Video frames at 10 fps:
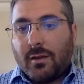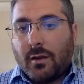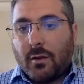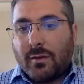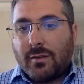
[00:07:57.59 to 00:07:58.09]

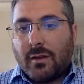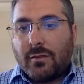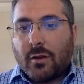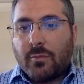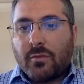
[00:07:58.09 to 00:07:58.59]
you know, in,
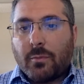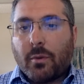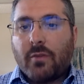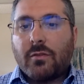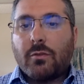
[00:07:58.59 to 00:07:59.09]
in terms of a
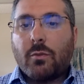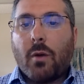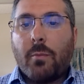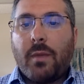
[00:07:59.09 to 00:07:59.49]
person's well